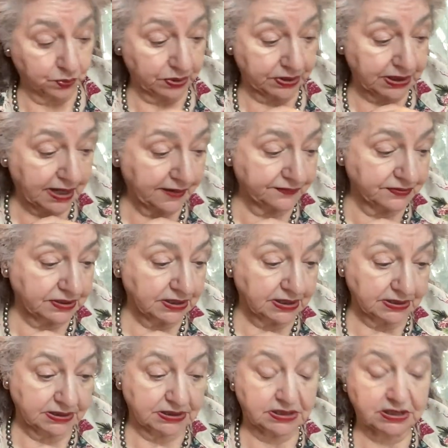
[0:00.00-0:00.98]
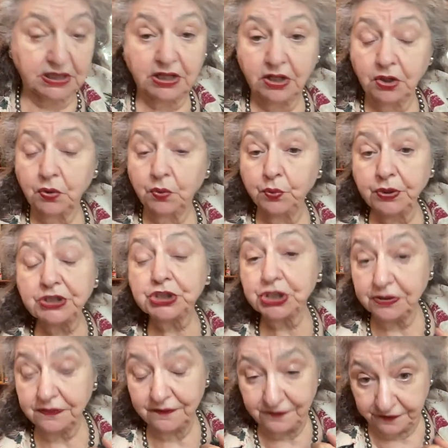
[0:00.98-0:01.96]
with evidence, which
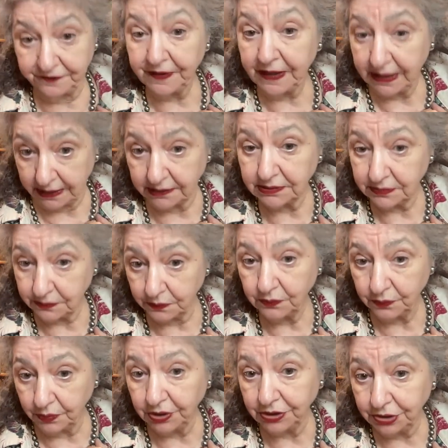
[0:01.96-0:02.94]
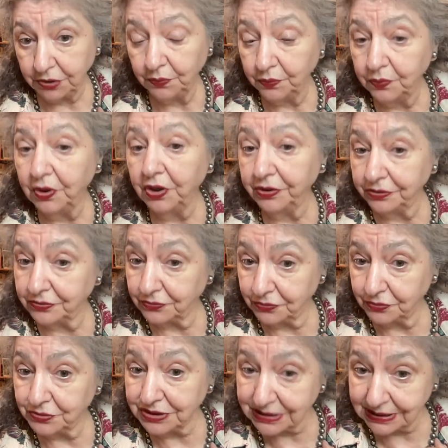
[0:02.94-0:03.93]
in fact what you want
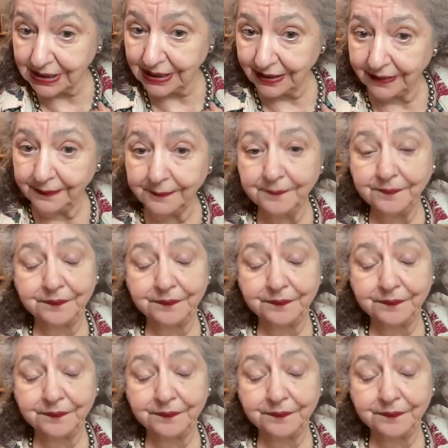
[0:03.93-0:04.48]
to see,